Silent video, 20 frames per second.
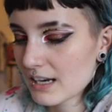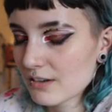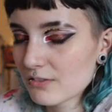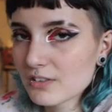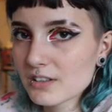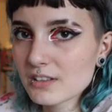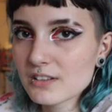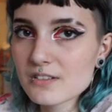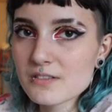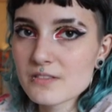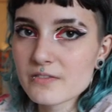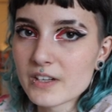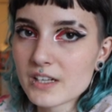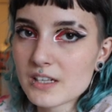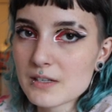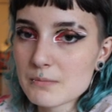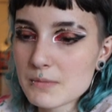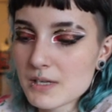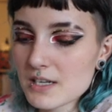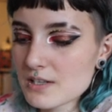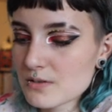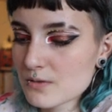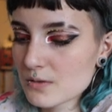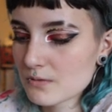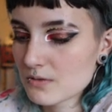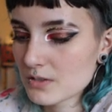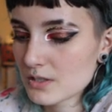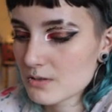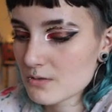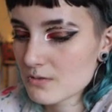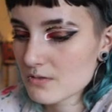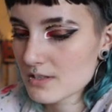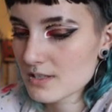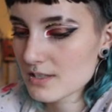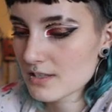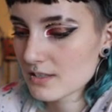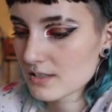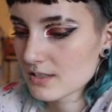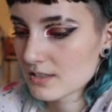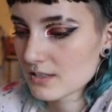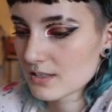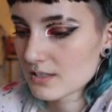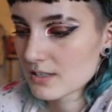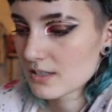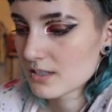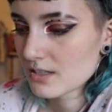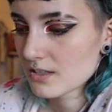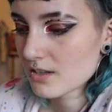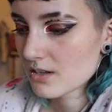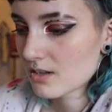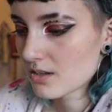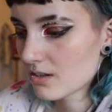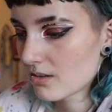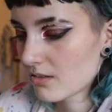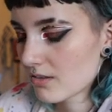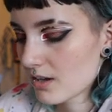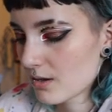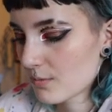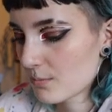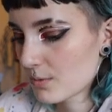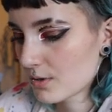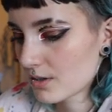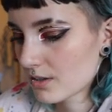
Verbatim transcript: I feel like there's very mixed reviews on that